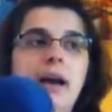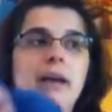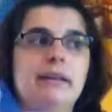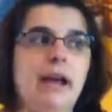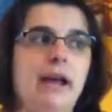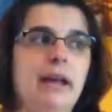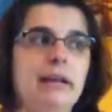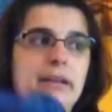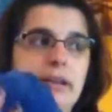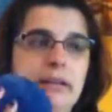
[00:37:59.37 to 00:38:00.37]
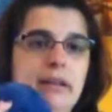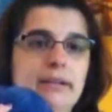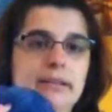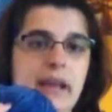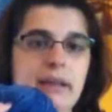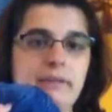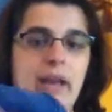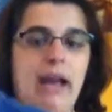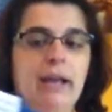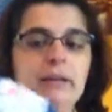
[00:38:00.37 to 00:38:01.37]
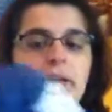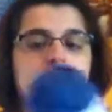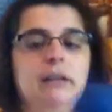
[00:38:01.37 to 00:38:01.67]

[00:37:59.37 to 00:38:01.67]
a yarn, and a skein of yarn.